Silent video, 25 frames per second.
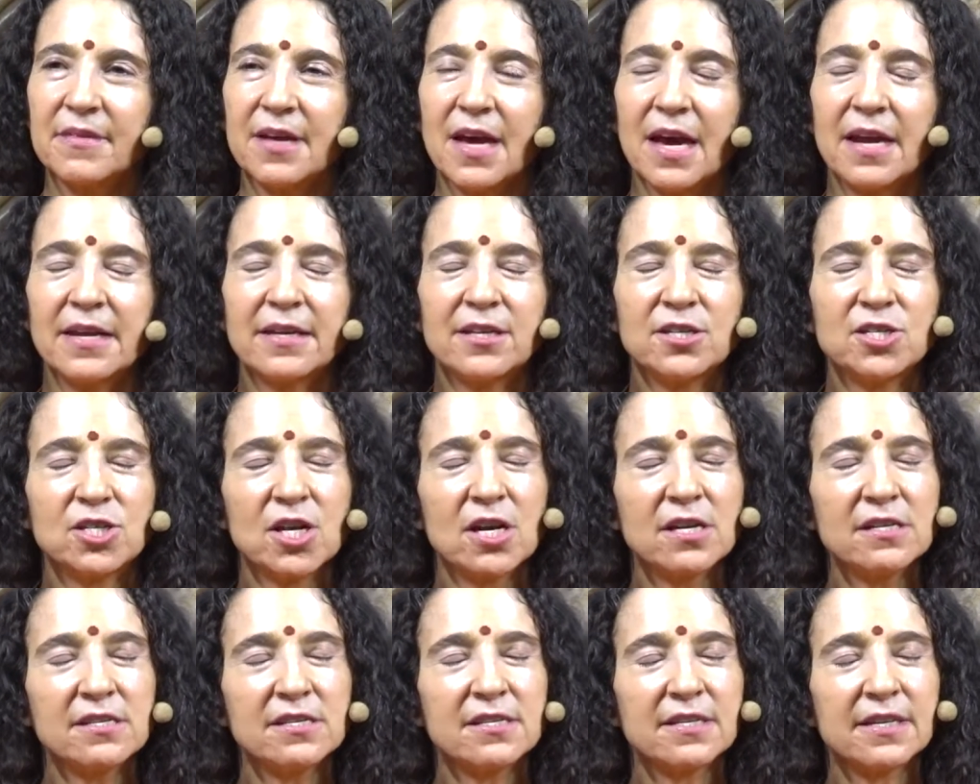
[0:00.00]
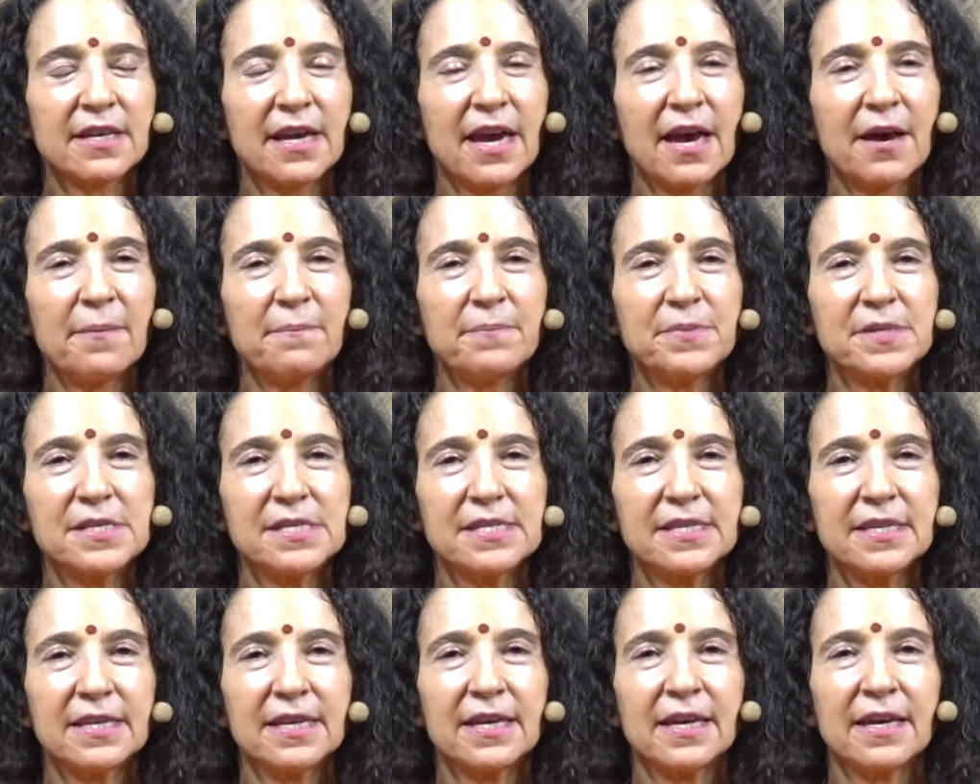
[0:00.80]
And he just kept
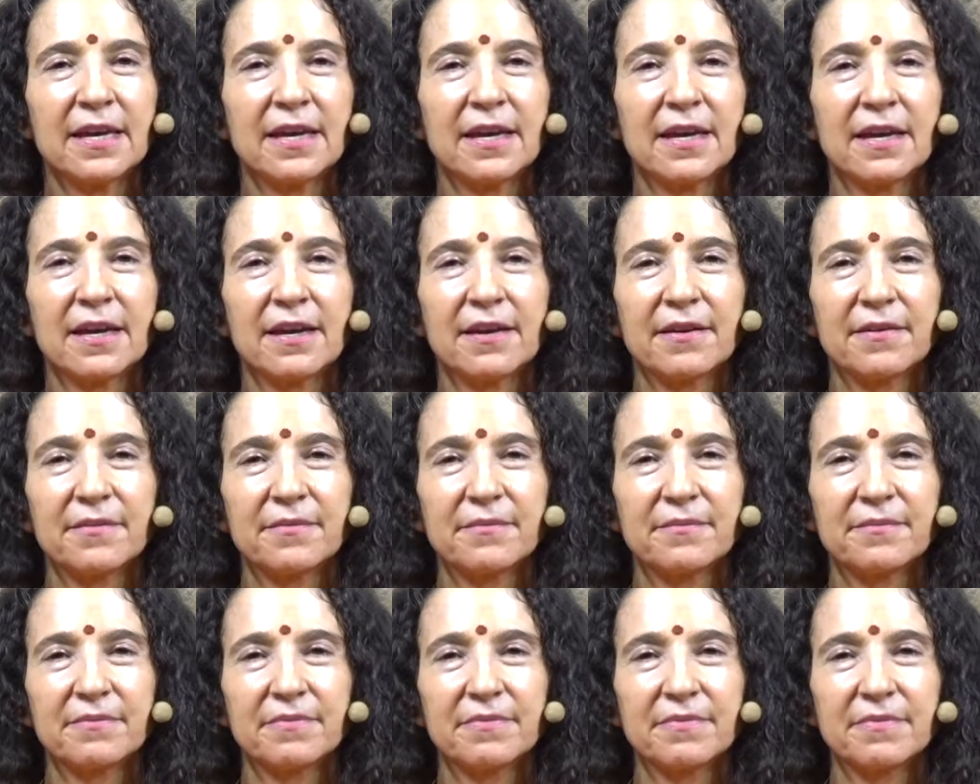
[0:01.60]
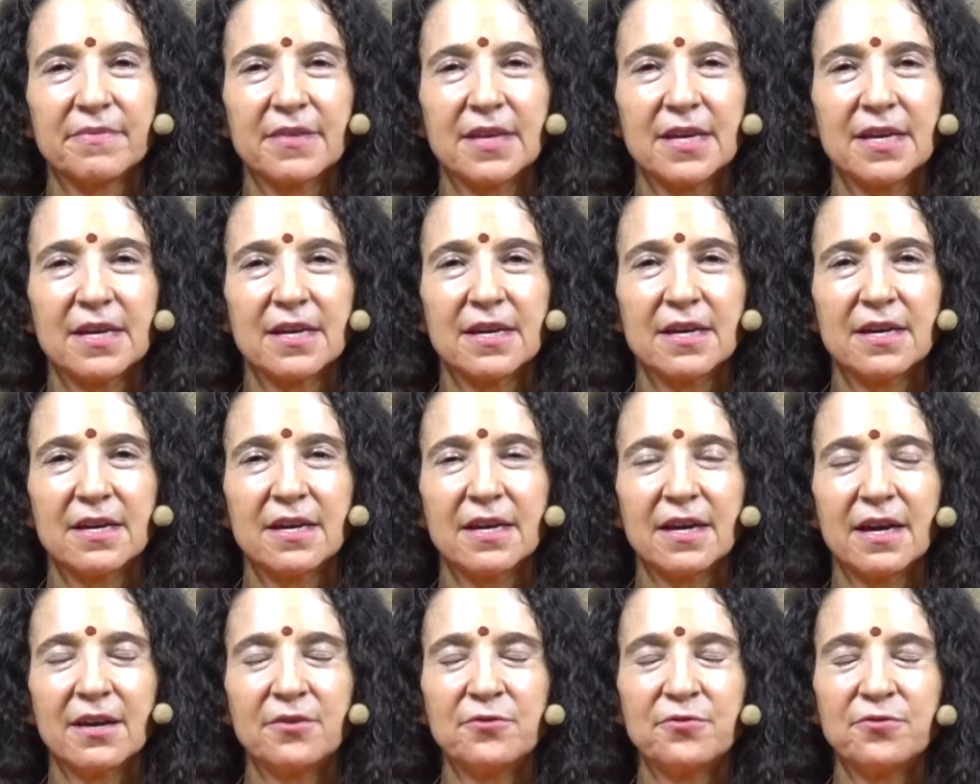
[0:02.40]
sitting.
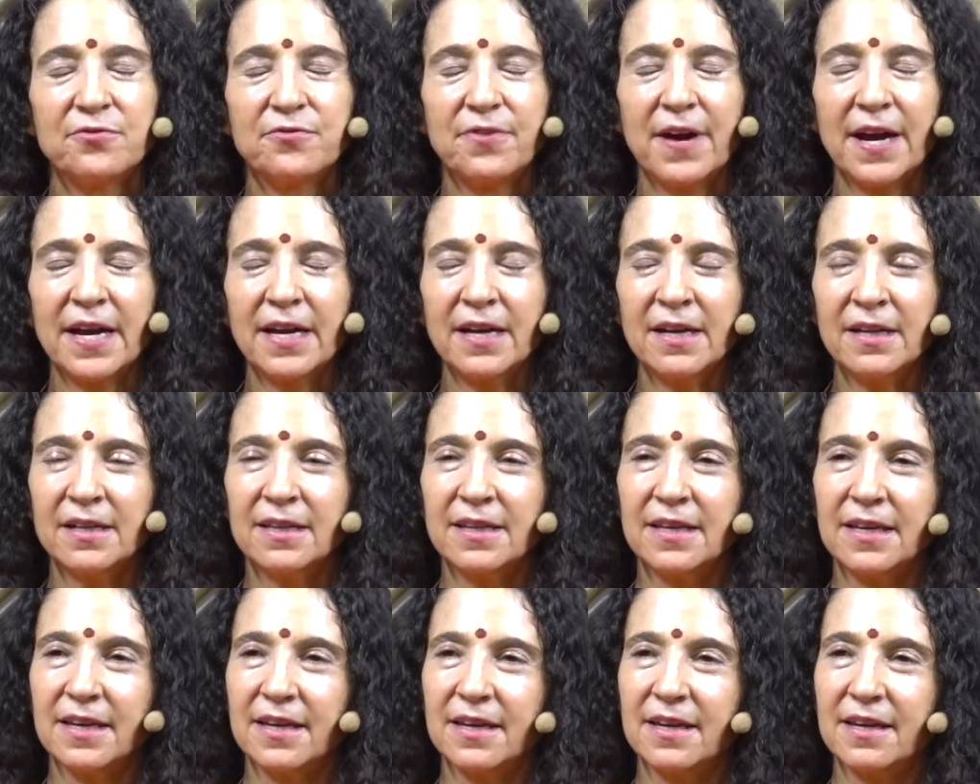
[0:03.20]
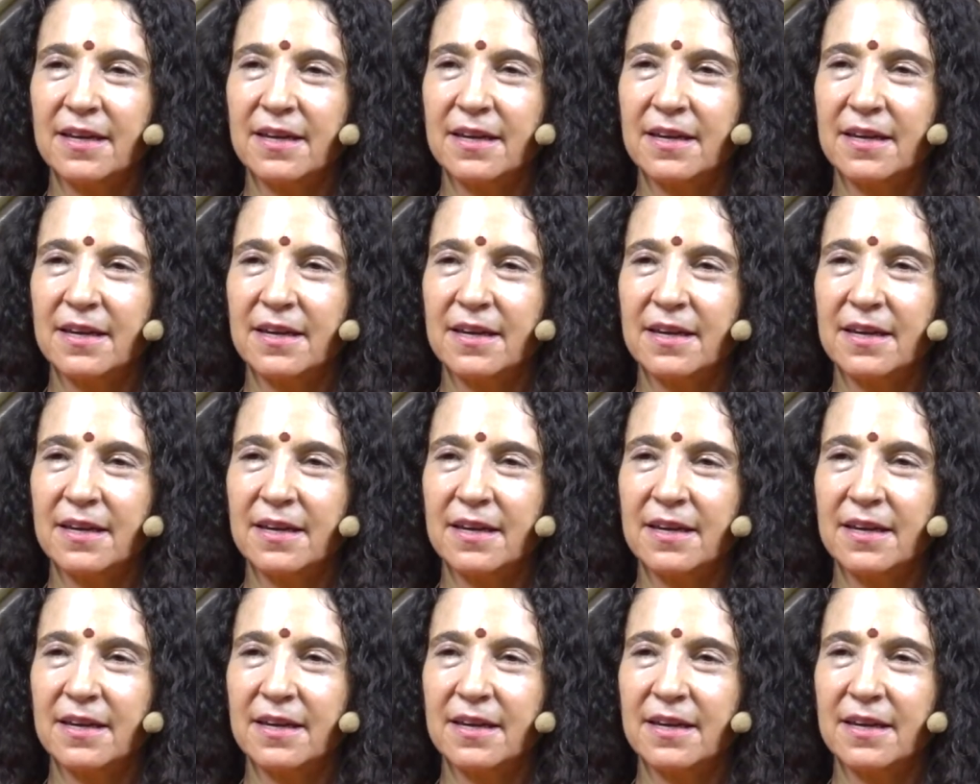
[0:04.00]
And finally,